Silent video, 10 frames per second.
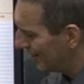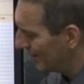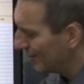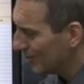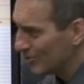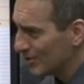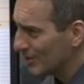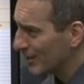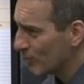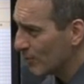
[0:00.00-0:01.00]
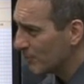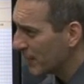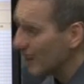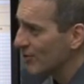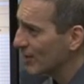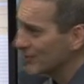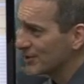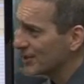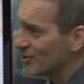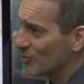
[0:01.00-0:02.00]
You get like one paragraph
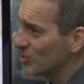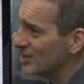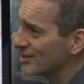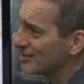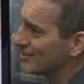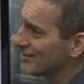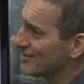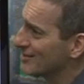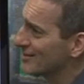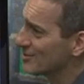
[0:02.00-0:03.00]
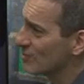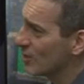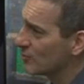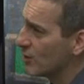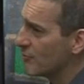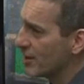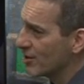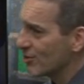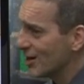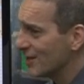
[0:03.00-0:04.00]
done in a week. You have 12
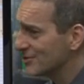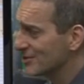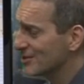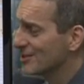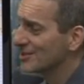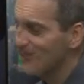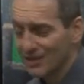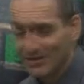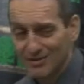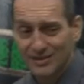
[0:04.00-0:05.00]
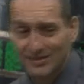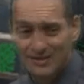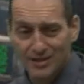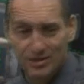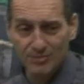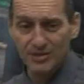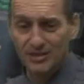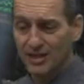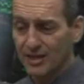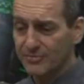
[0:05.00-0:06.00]
paragraphs, it's not going to be
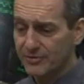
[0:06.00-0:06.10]
enough.